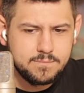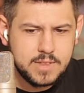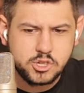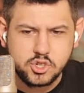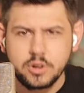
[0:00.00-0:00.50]

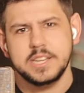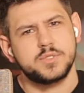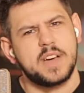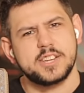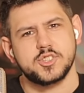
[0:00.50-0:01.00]
then surely it's
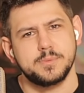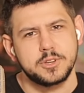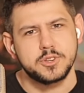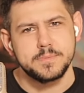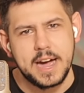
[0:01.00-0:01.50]
fascism
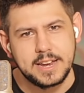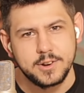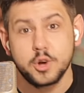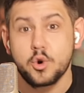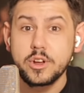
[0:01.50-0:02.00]
under
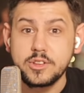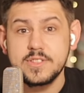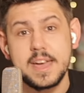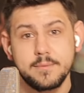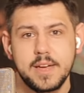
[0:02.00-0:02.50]
Biden, according to
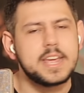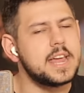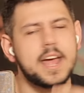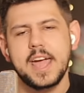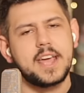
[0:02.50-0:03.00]
them. And
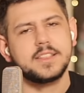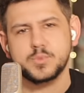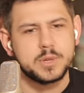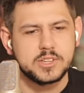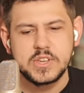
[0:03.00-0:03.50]
again, I hate this
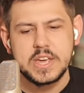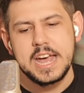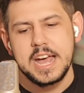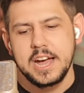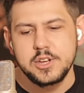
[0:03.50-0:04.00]
because,
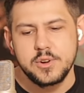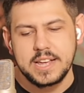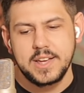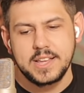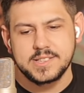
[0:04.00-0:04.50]
you know,
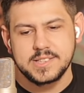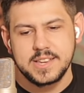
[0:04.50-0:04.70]
you